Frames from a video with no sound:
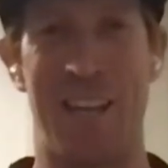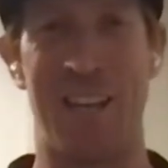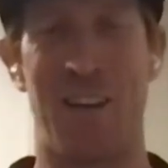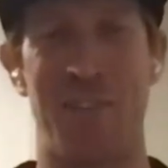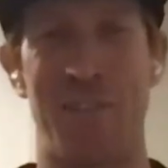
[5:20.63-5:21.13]

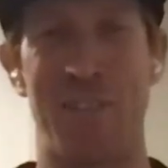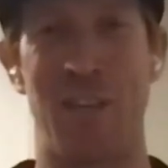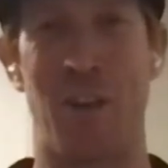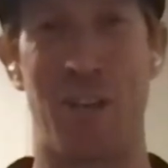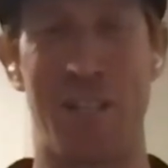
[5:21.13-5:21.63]
and I
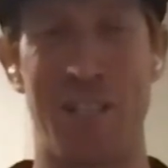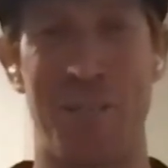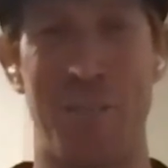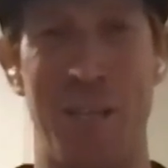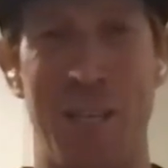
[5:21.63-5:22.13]
see Ollie as
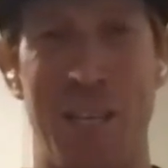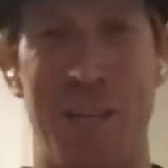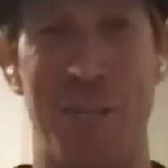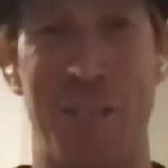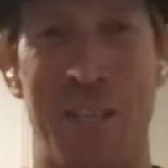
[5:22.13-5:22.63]
a mini
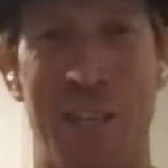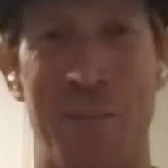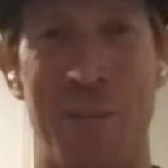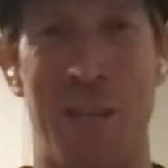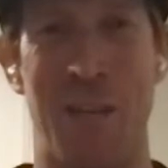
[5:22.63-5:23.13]
him and Kim,
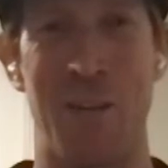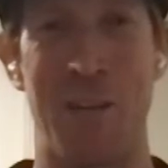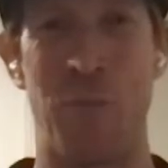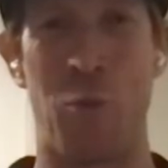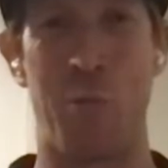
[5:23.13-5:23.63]
and they
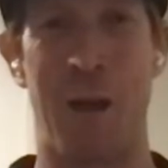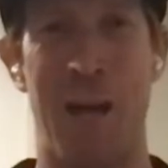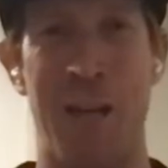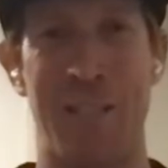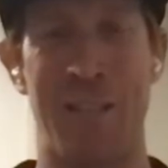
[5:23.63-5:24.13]
never walk
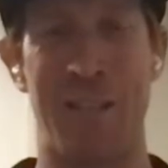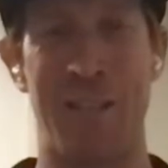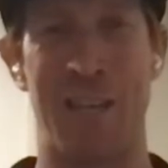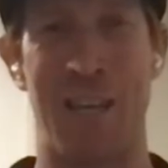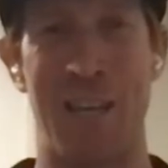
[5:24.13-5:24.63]
past and don't
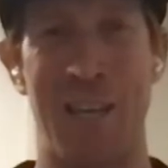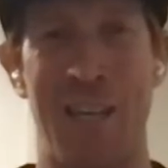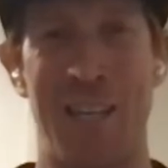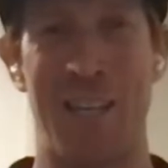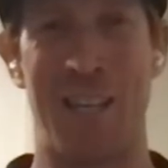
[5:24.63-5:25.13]
say
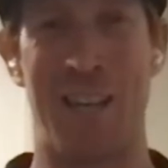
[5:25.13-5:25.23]
g'day.